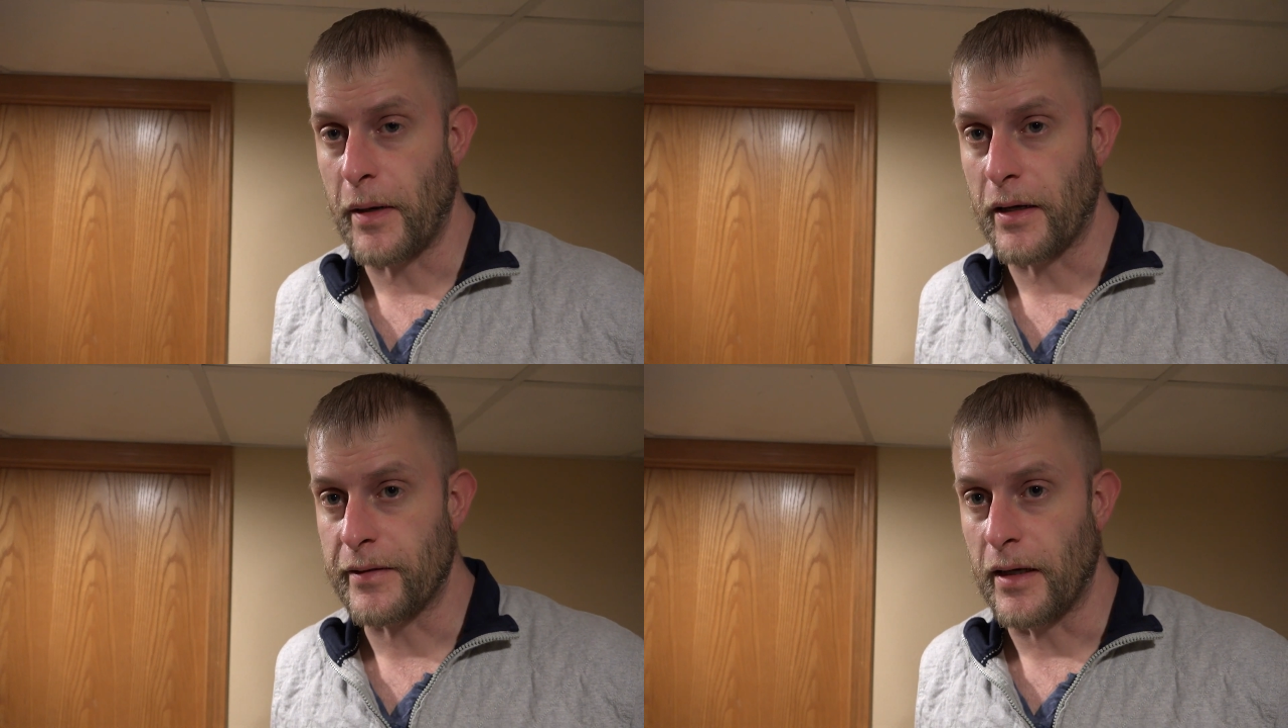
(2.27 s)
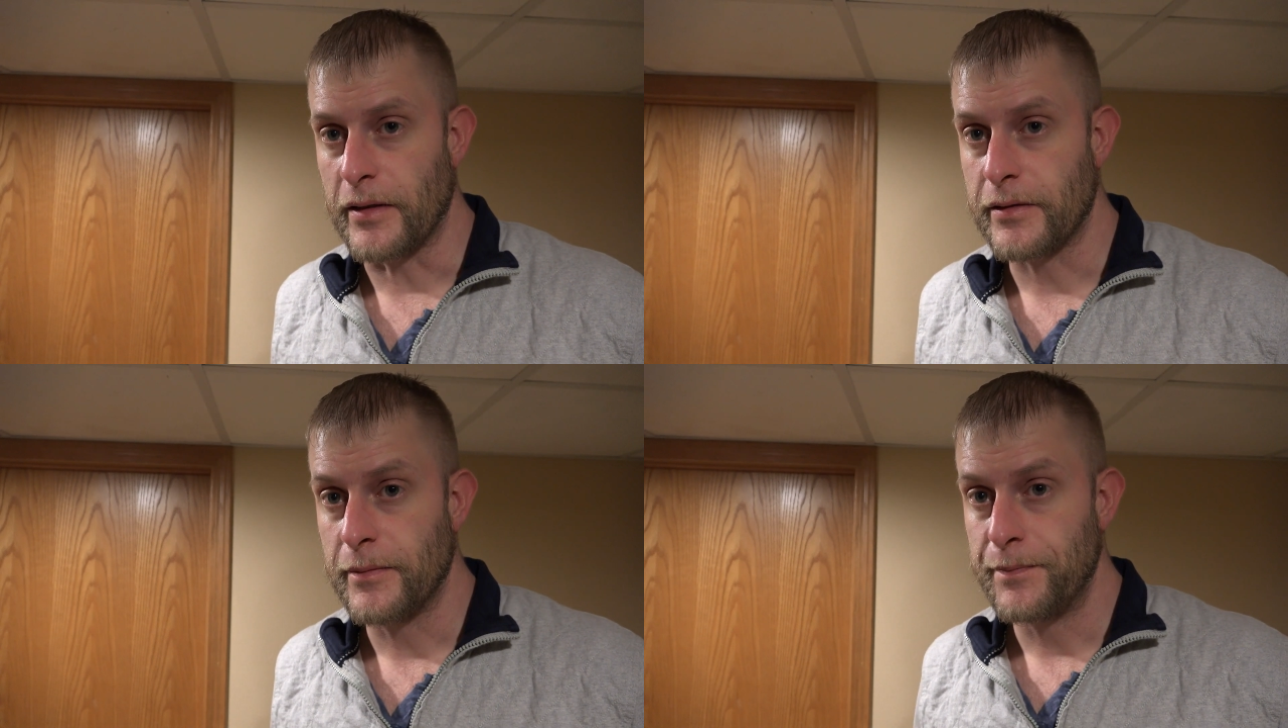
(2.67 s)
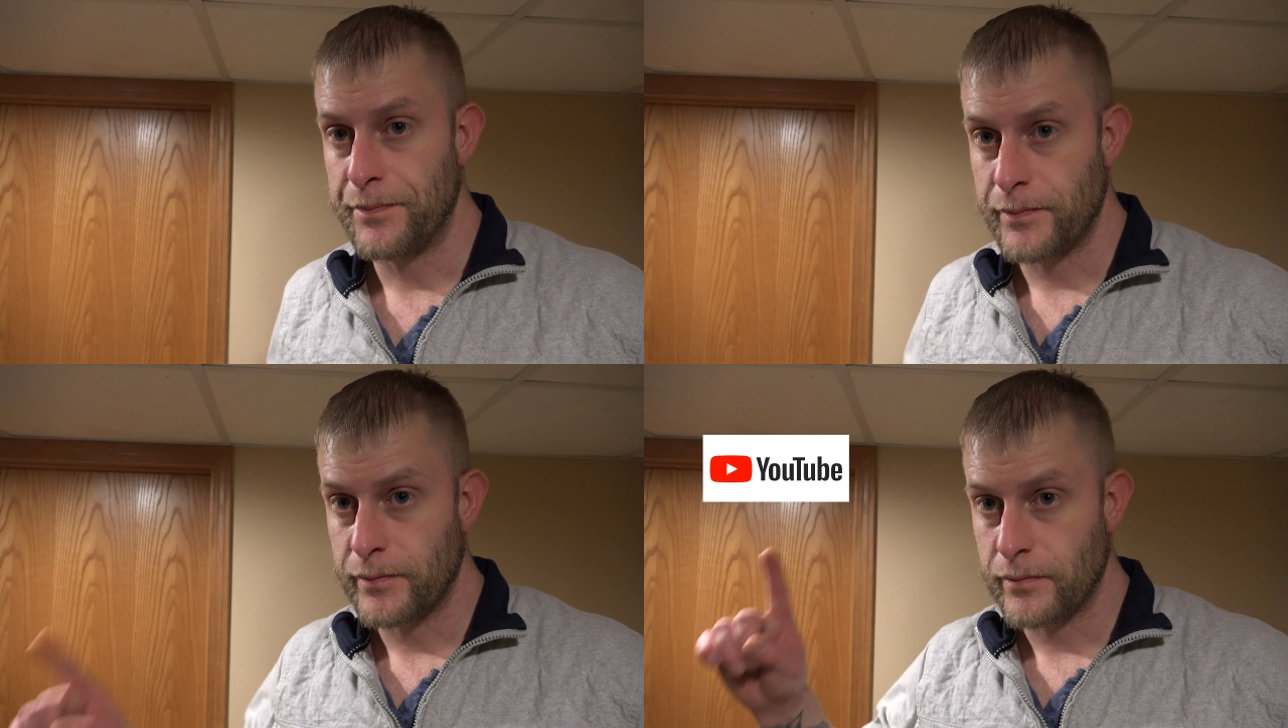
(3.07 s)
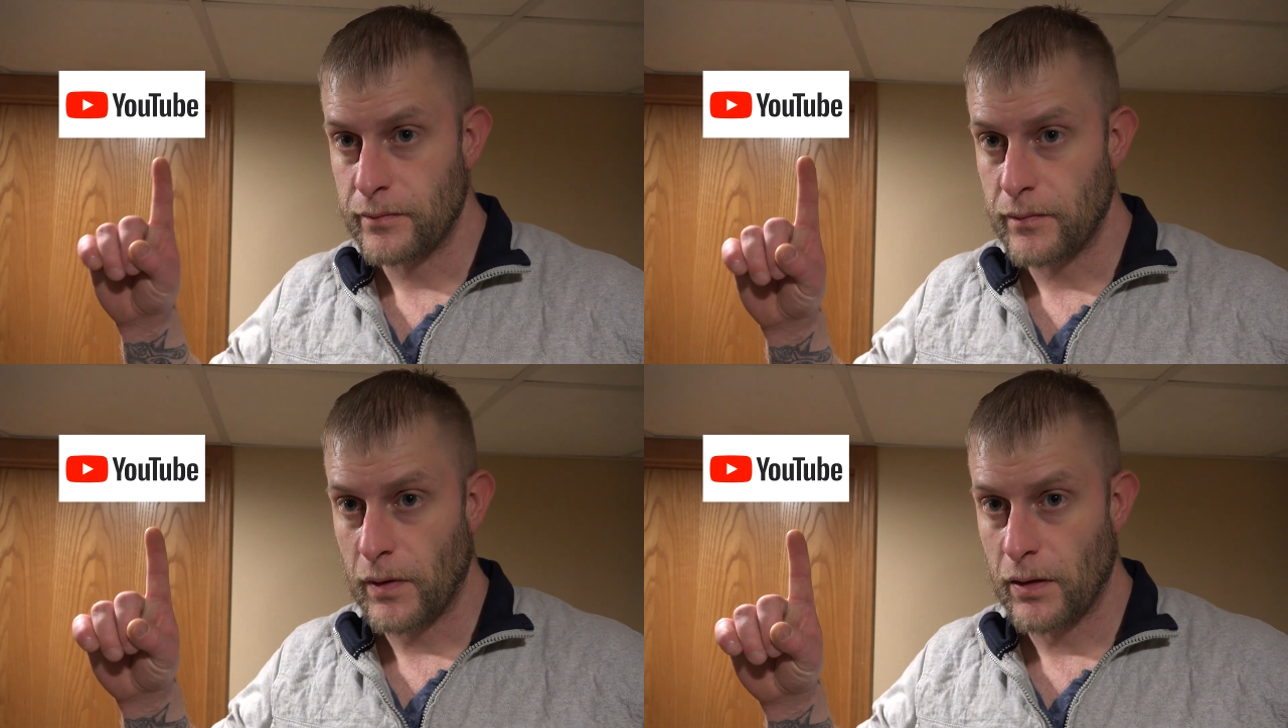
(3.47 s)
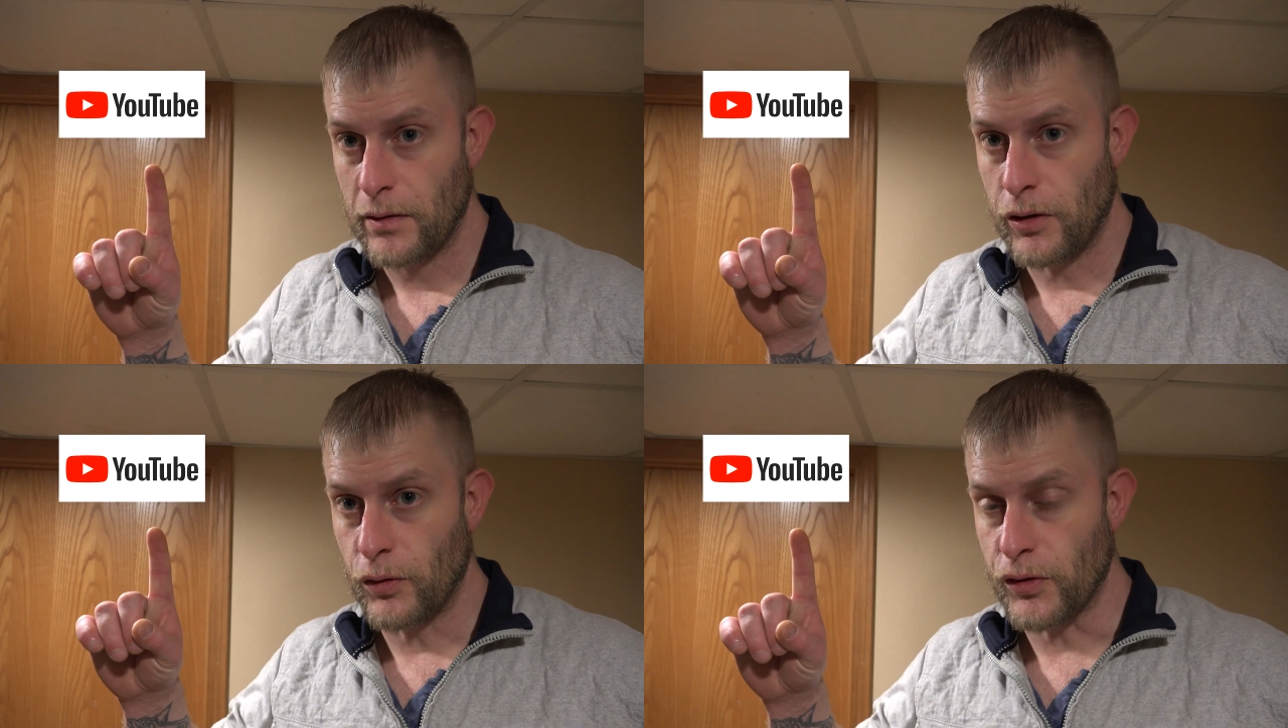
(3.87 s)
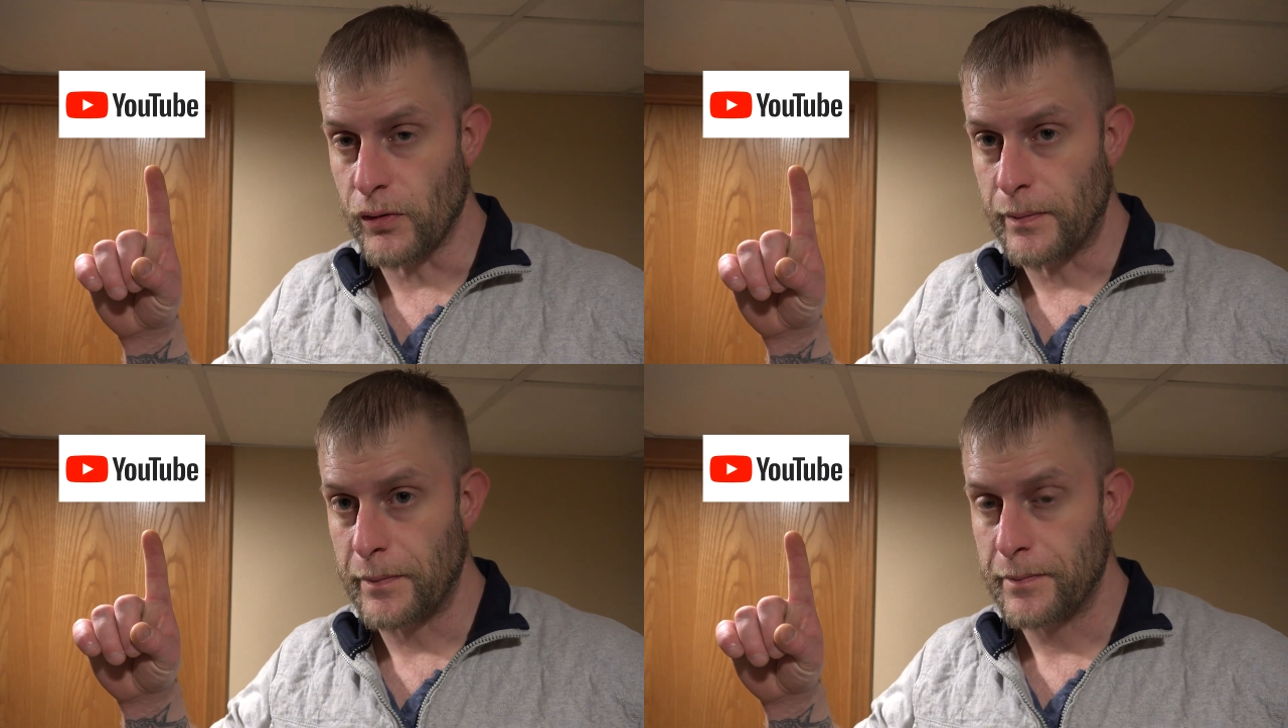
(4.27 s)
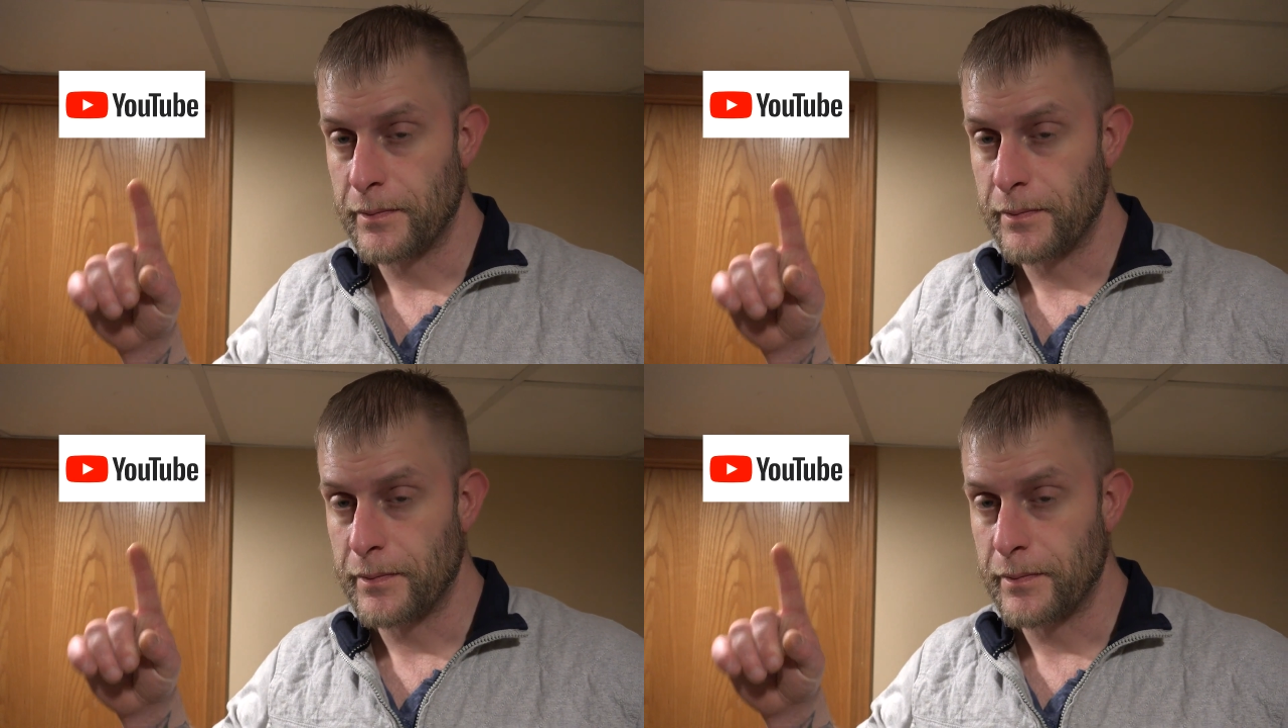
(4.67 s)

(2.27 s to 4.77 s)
monetized. YouTube.